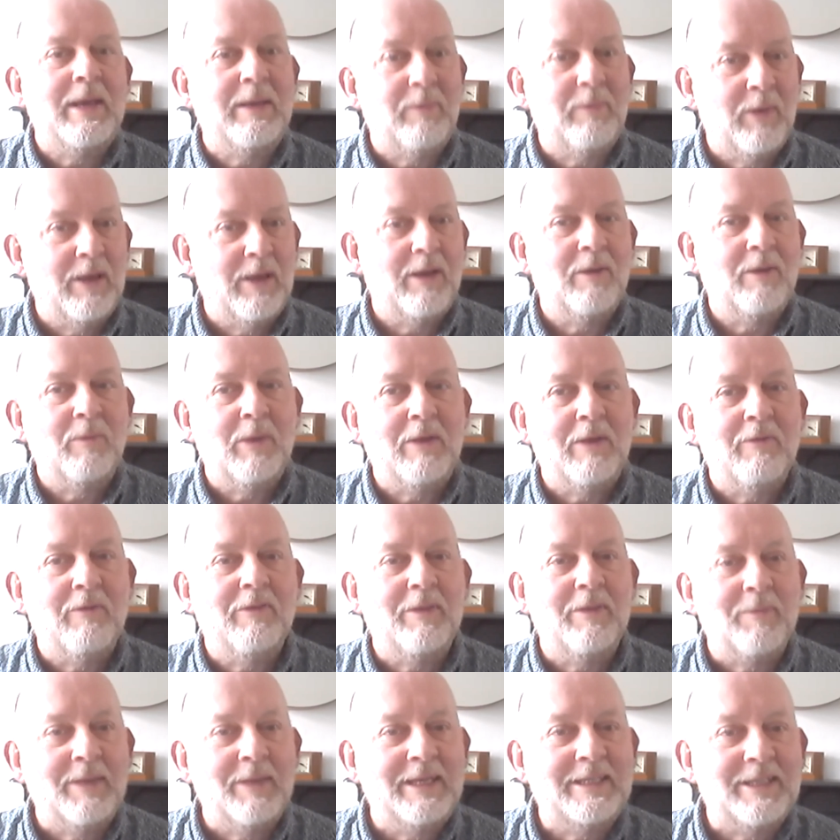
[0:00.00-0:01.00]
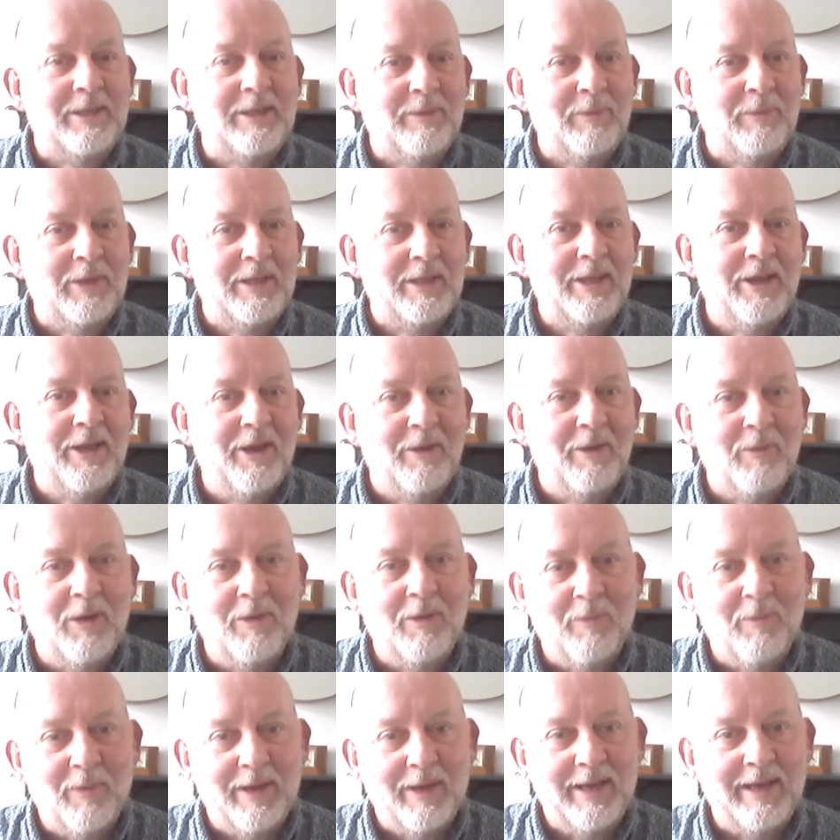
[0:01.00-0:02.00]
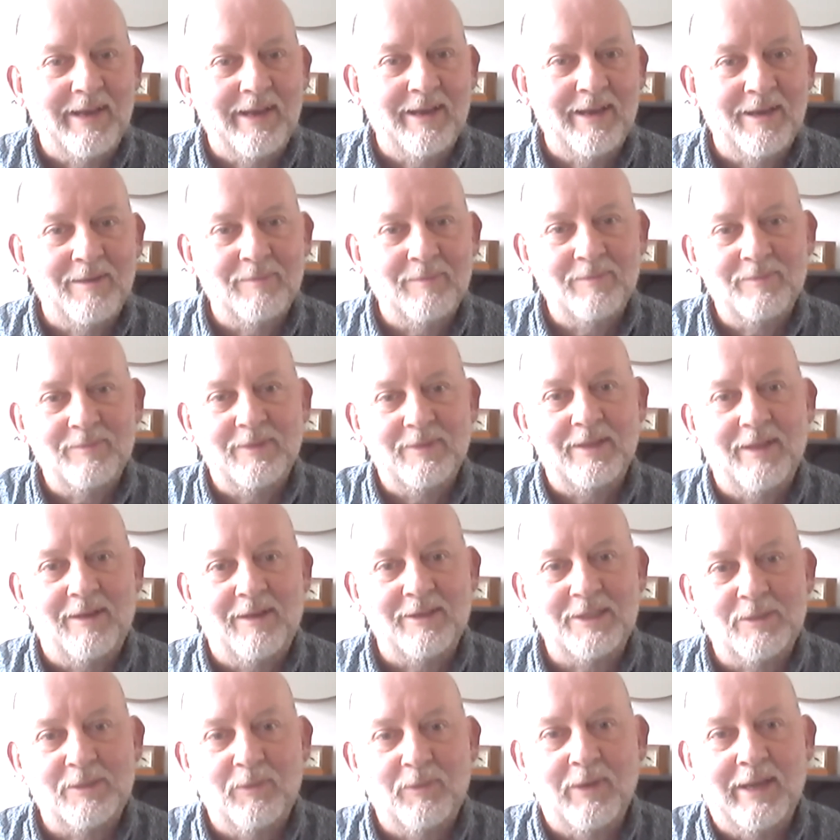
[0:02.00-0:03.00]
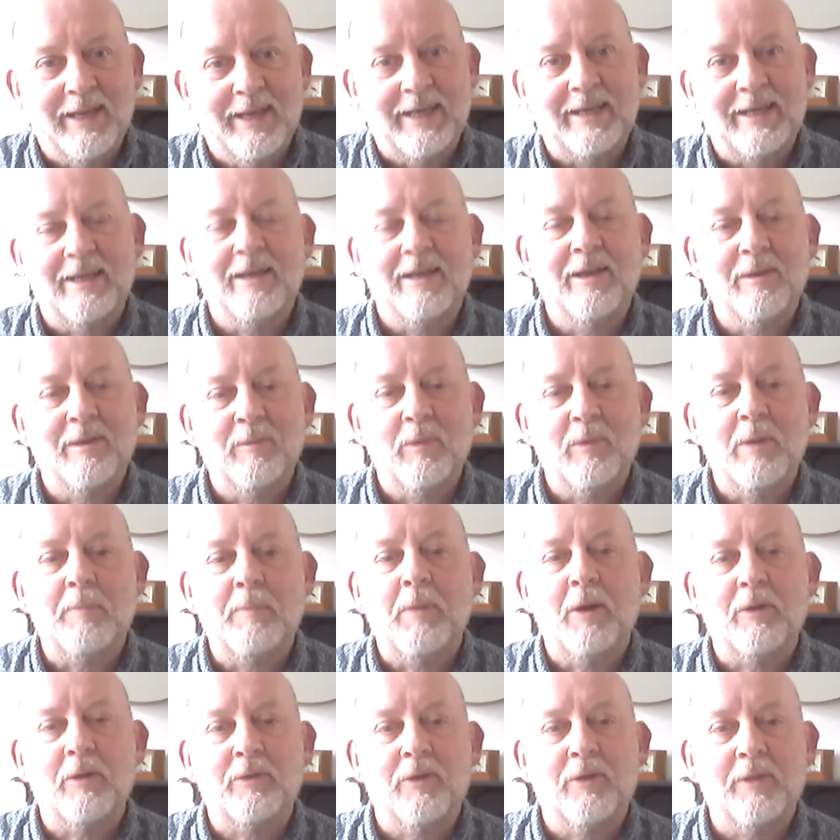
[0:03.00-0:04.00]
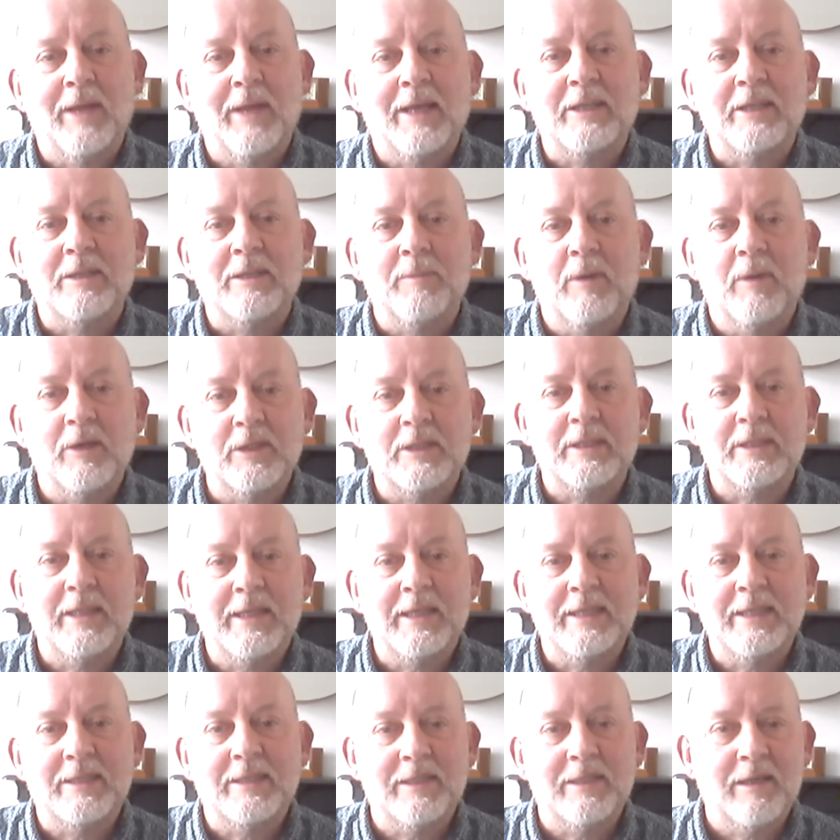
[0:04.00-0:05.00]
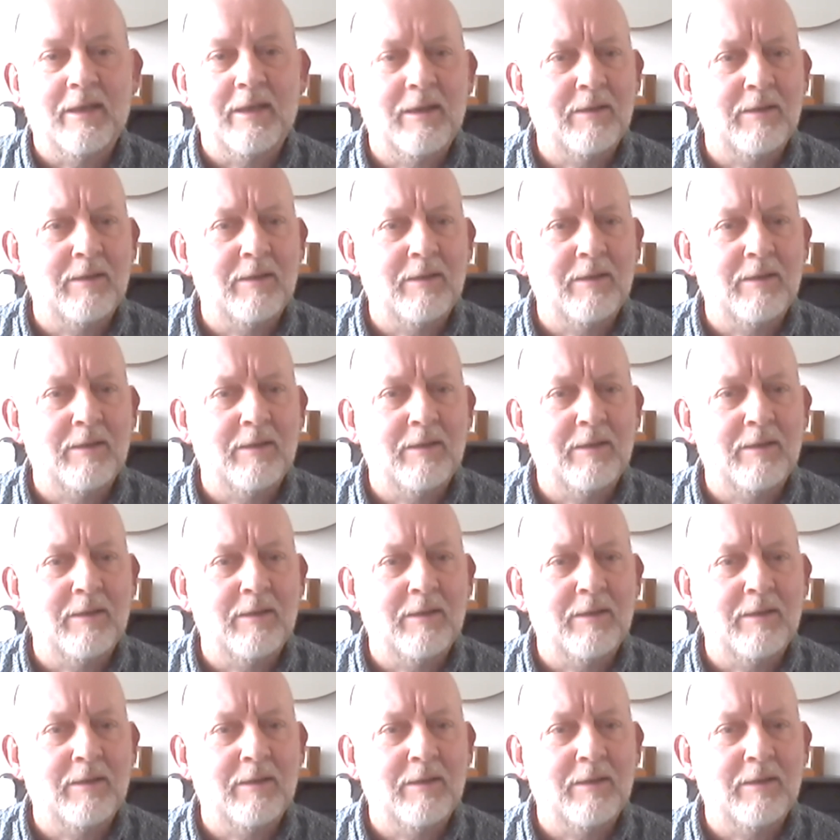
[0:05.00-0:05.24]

were in the meeting with her, weren't we? Last week. We're both on HMRC's.